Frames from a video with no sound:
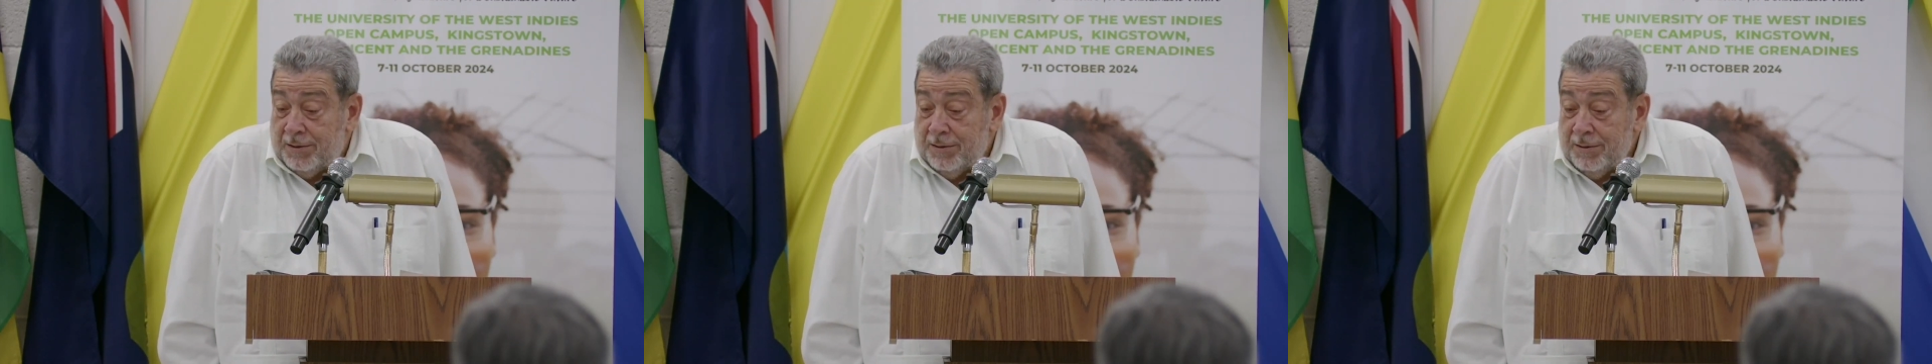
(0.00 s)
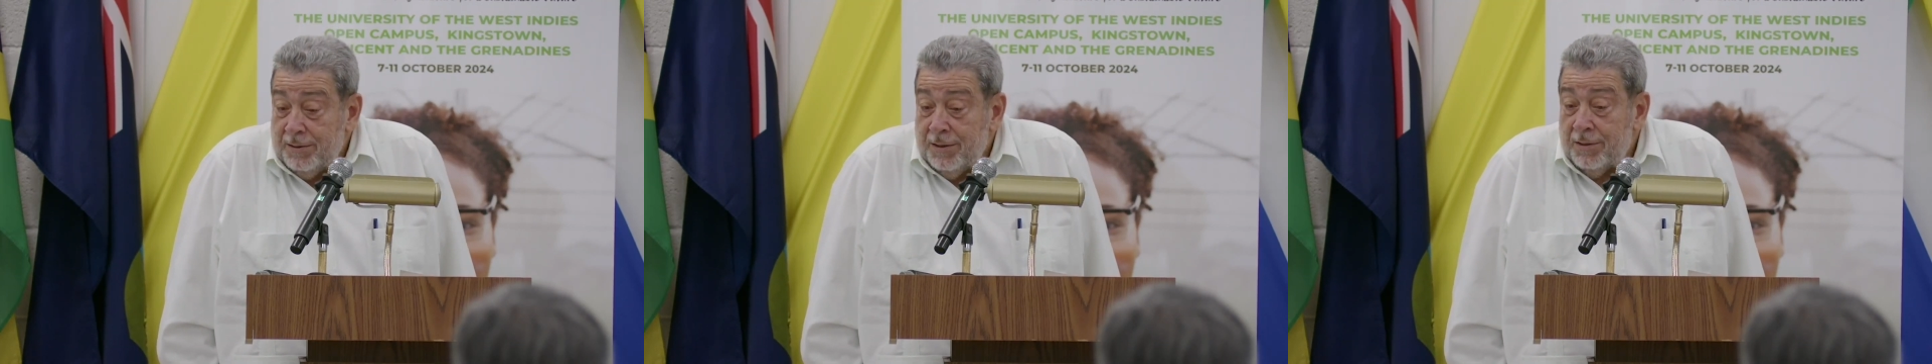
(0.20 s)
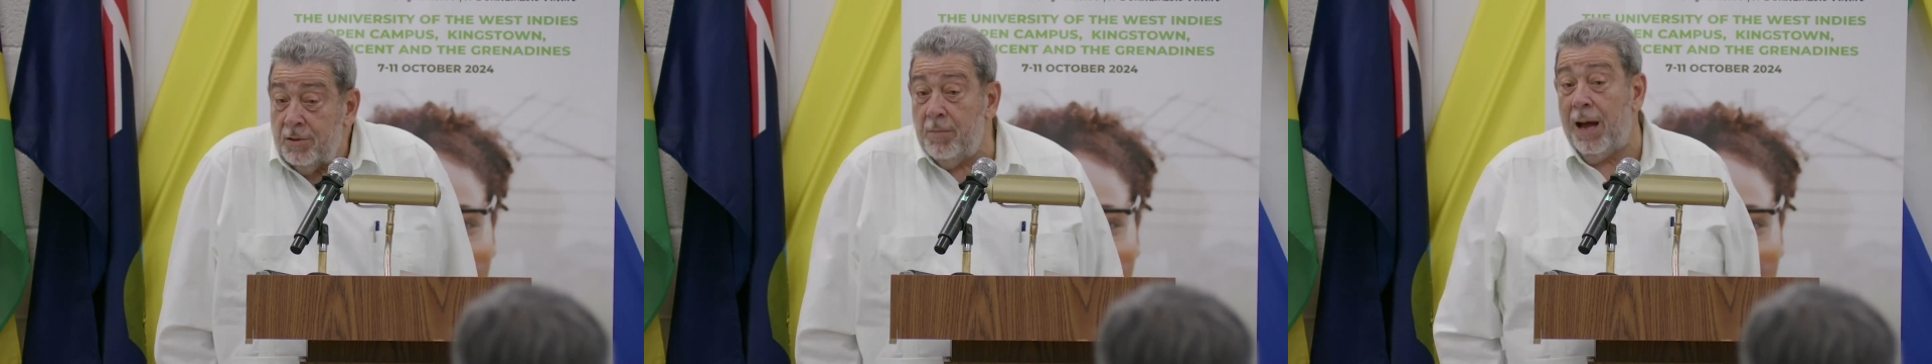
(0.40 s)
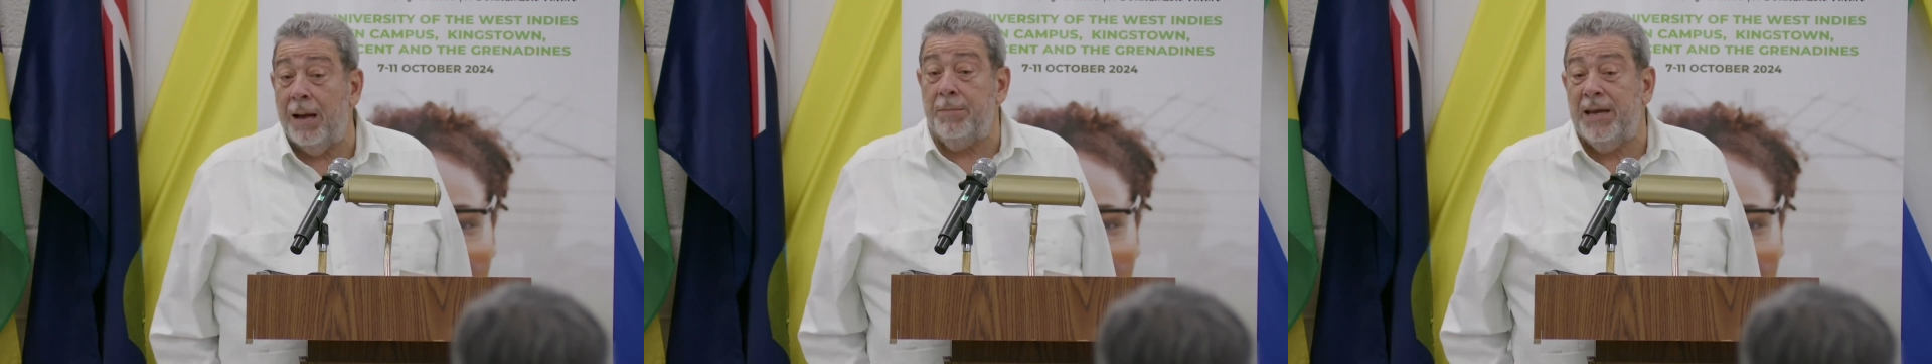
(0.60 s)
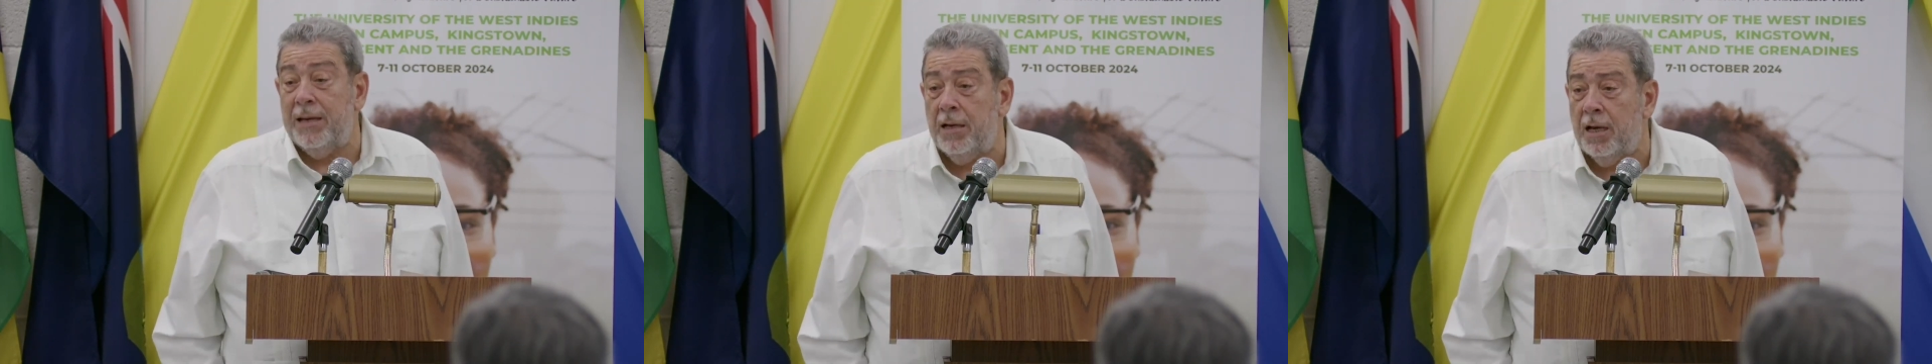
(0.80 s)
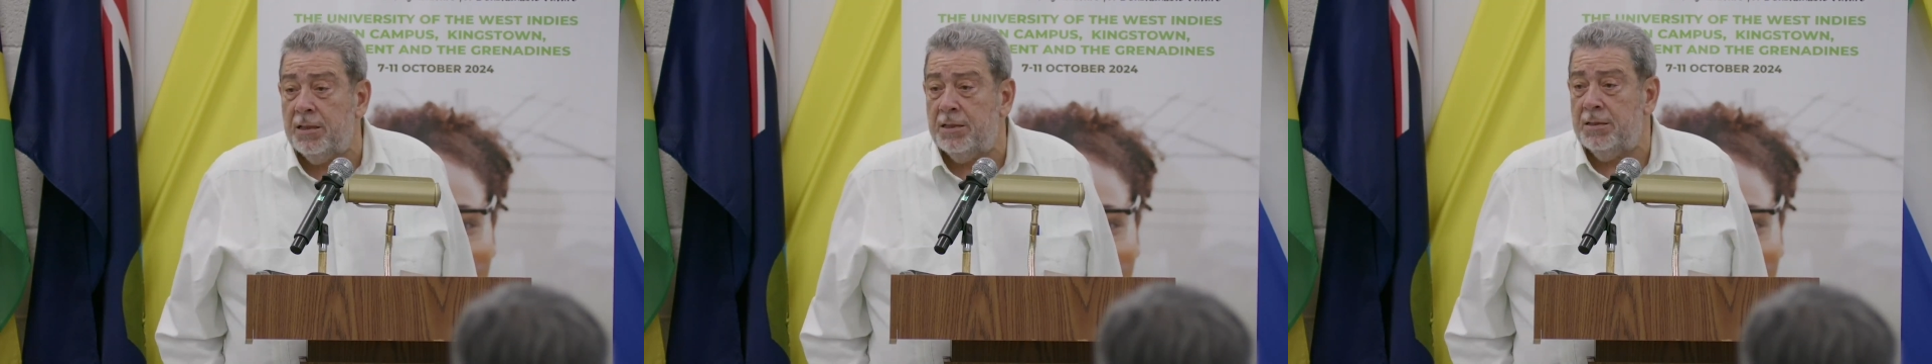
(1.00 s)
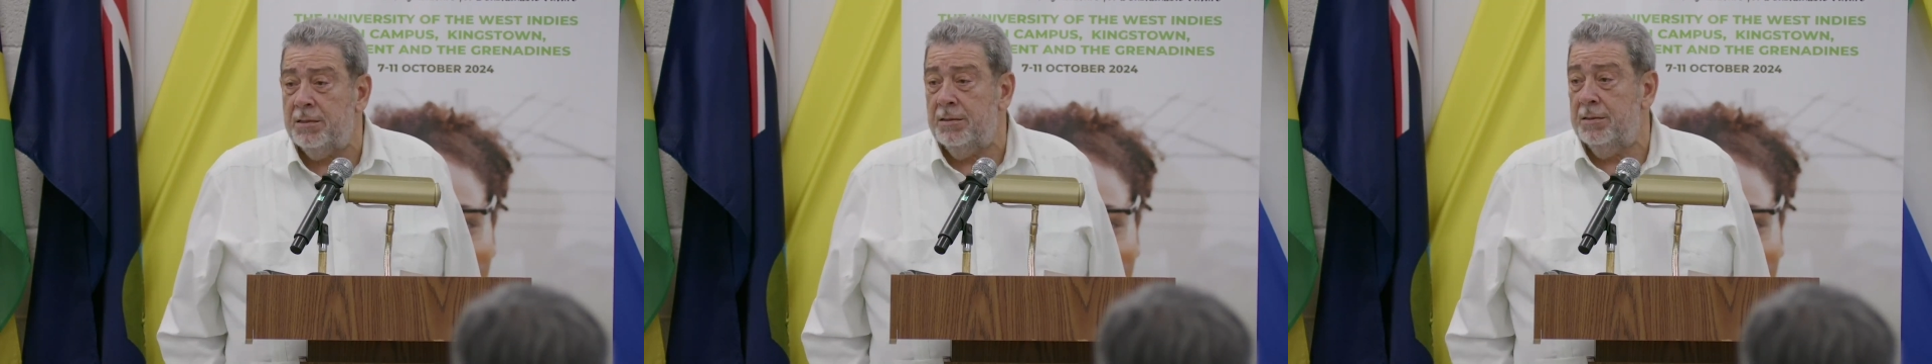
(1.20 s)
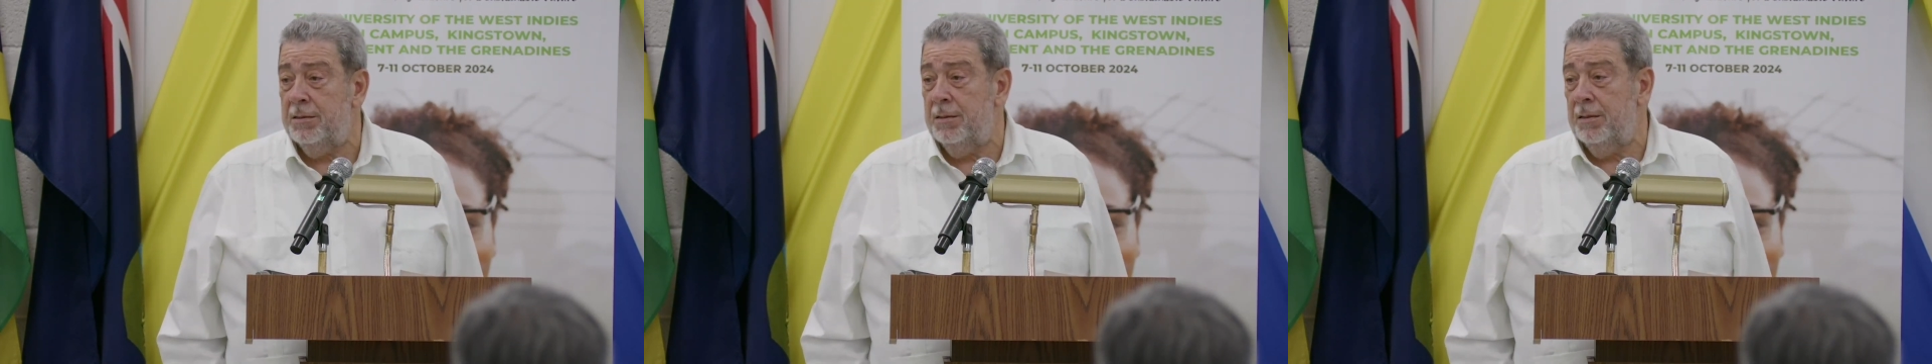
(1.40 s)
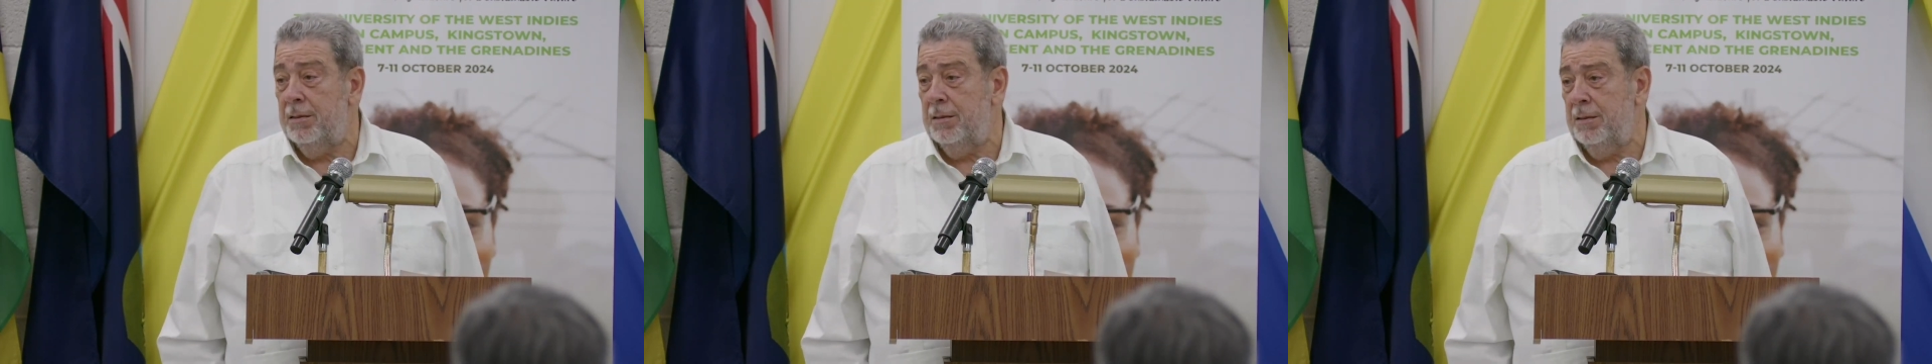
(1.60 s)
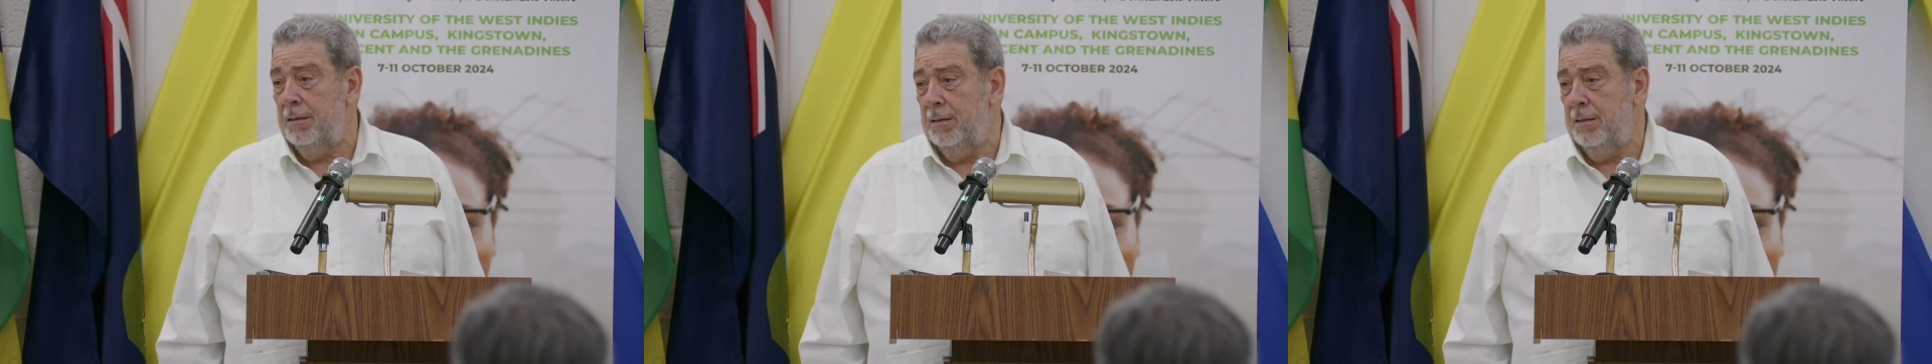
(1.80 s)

Vincent to Barbados,